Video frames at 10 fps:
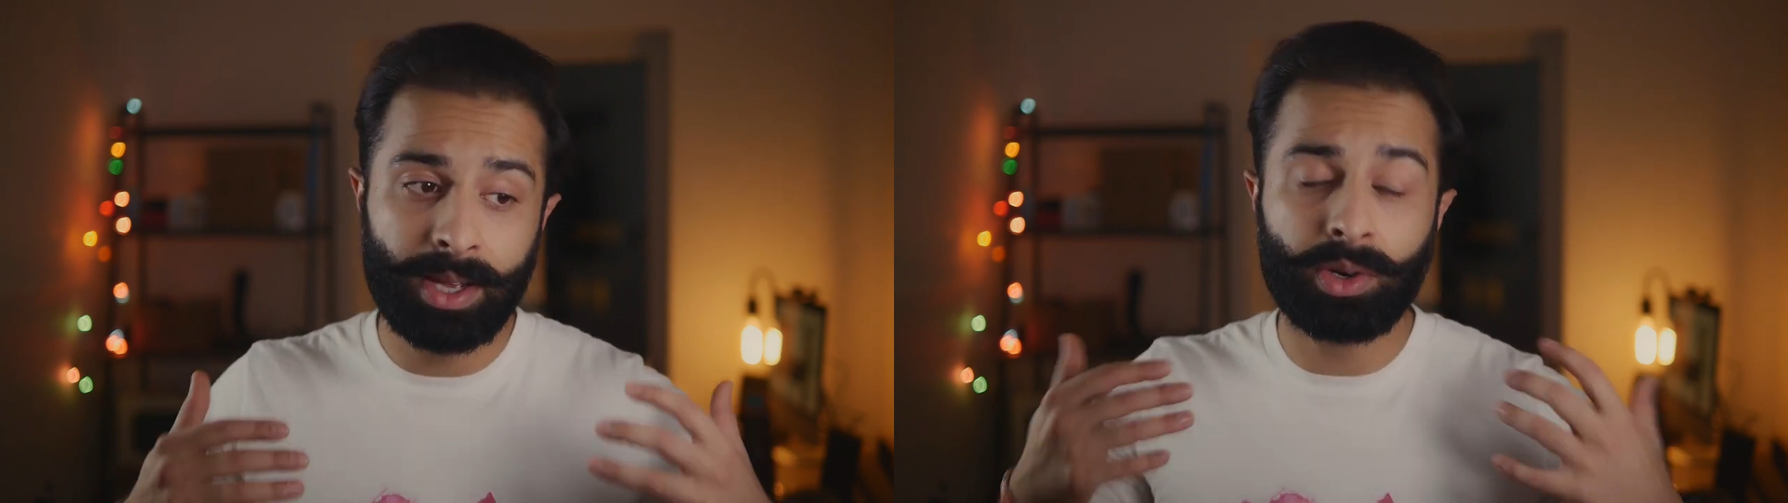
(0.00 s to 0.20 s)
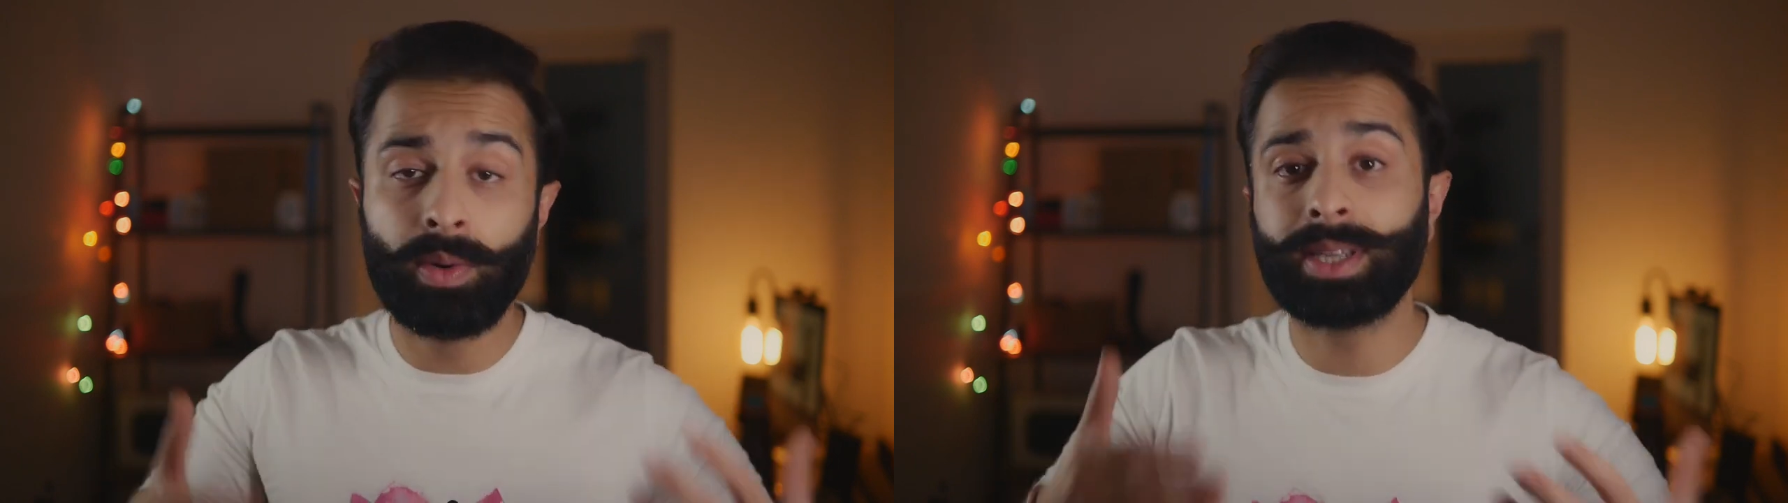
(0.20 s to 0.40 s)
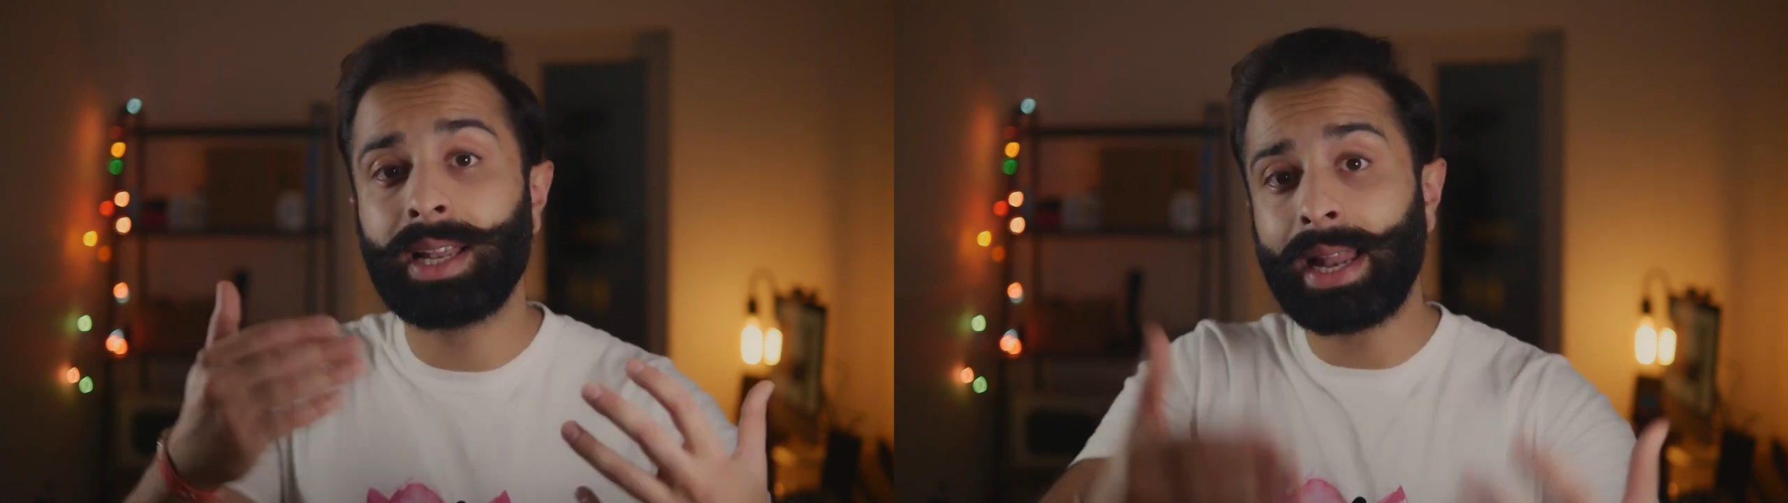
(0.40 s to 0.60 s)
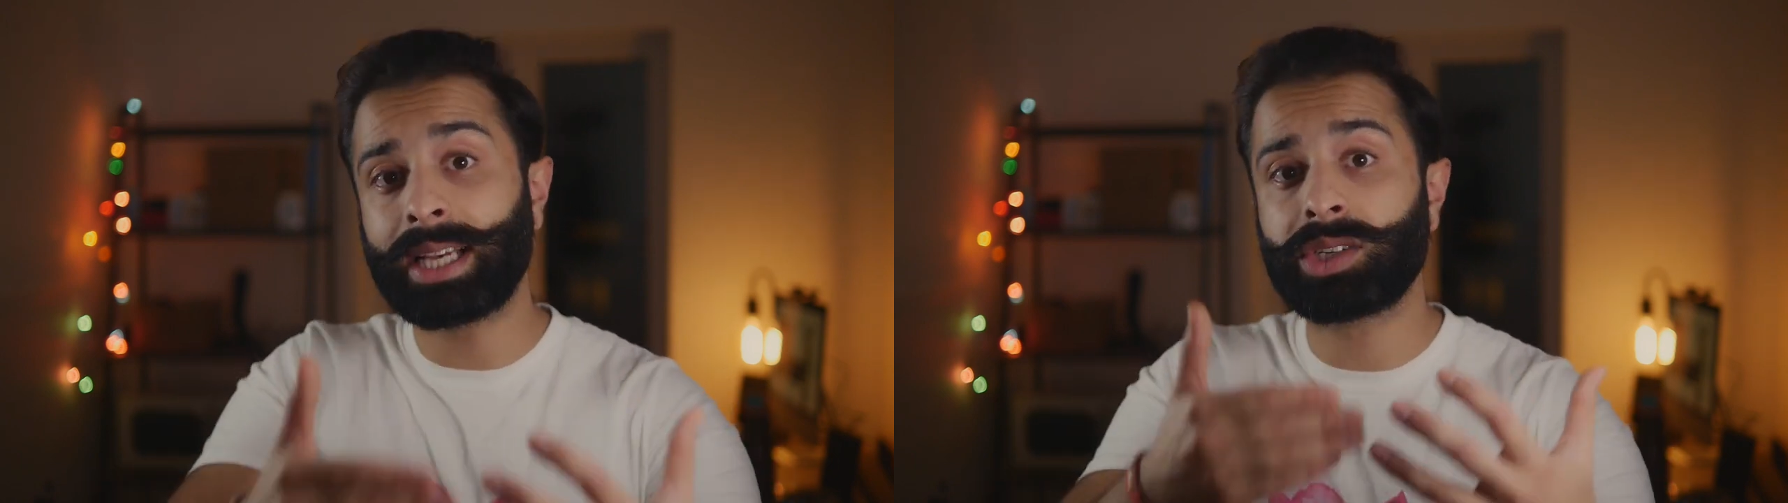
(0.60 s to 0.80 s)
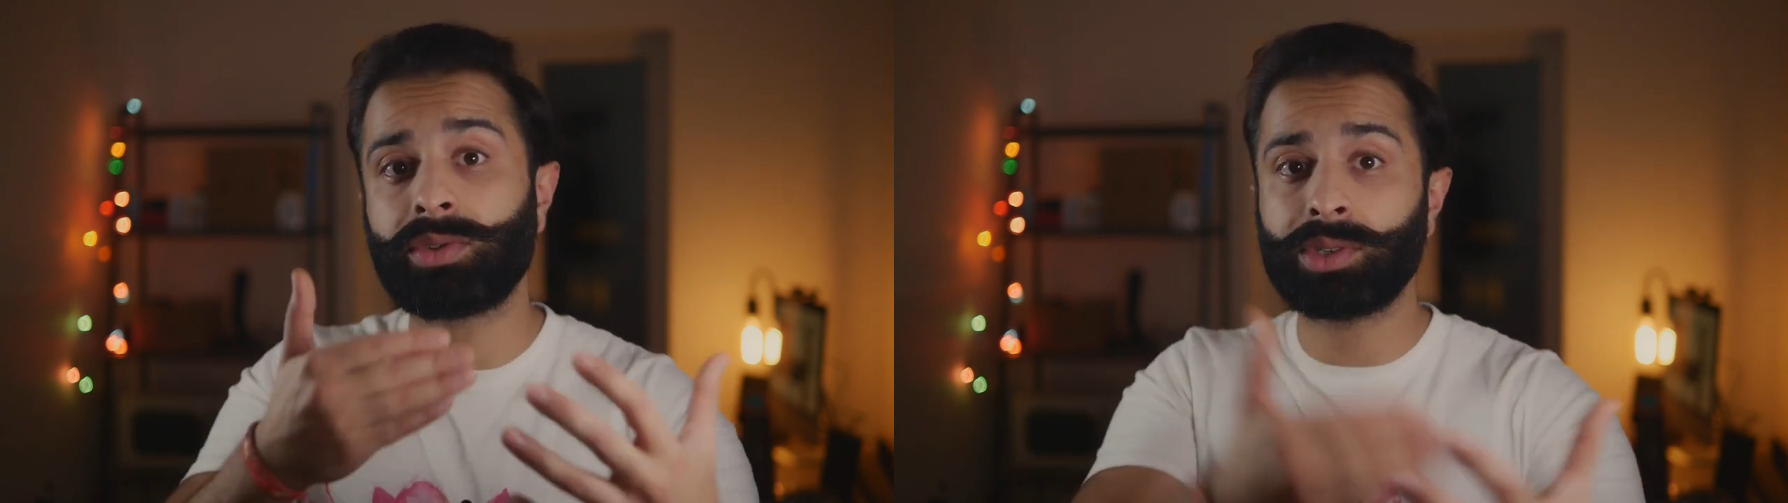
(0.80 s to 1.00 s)
it's always a
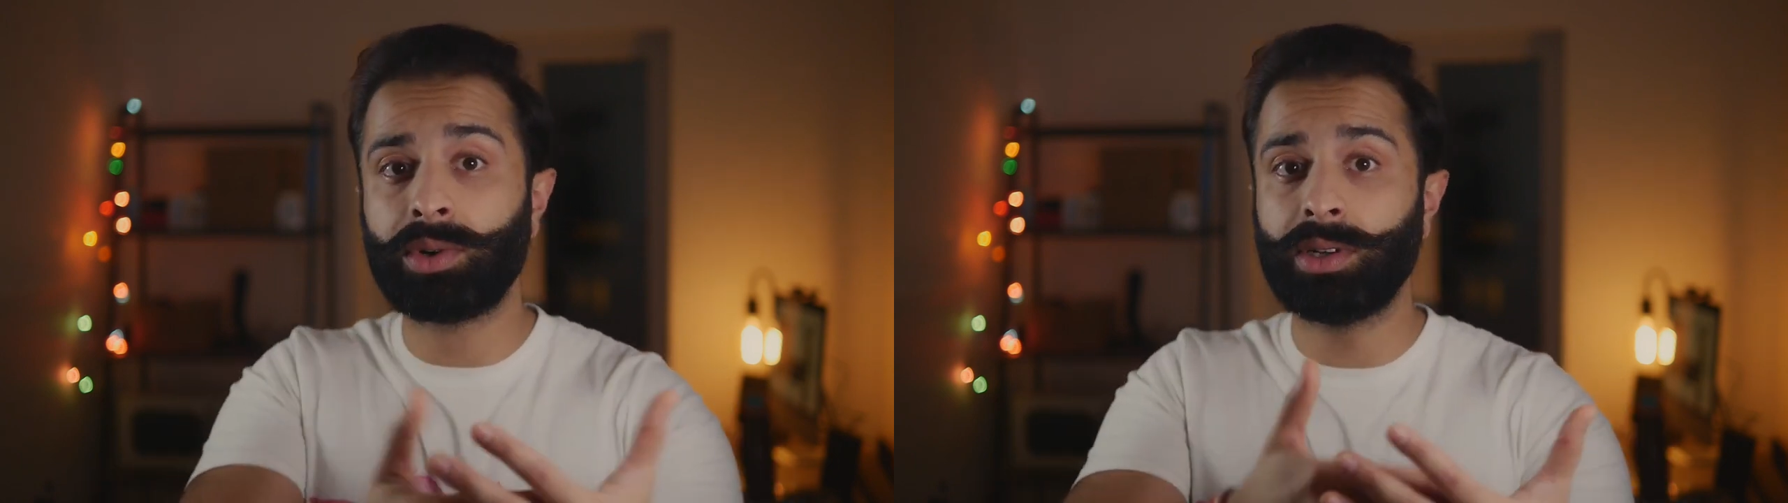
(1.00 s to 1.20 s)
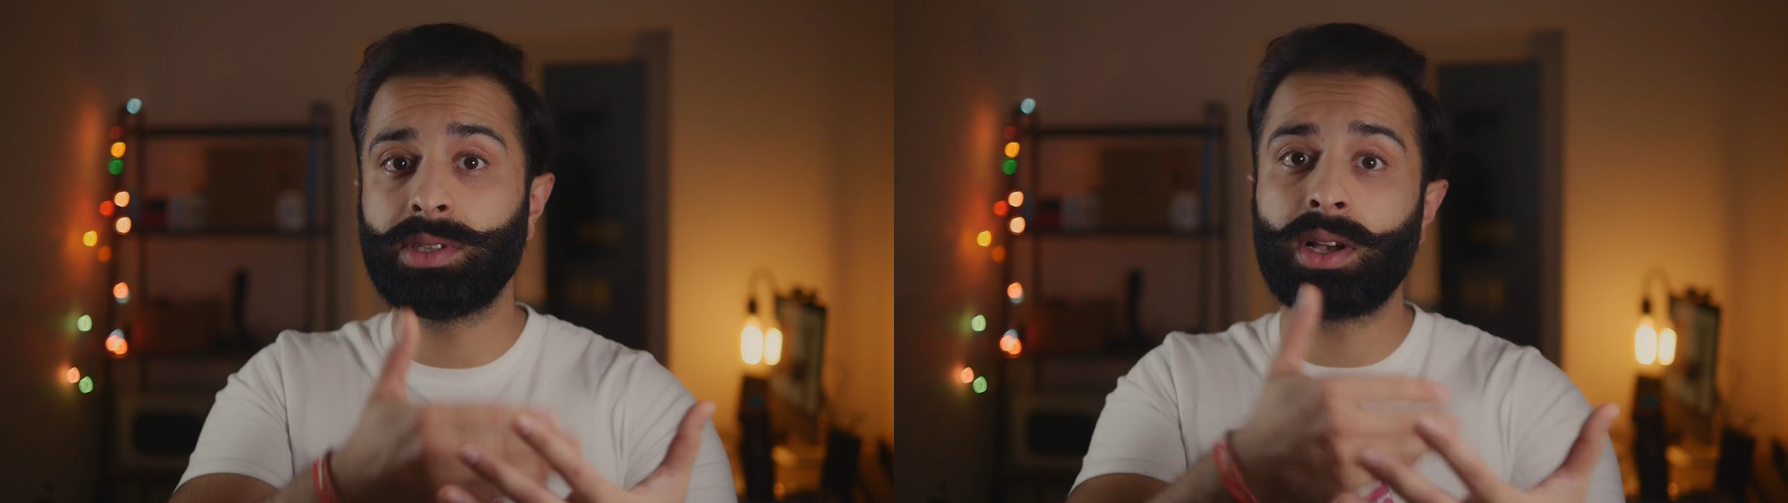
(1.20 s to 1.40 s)
last resort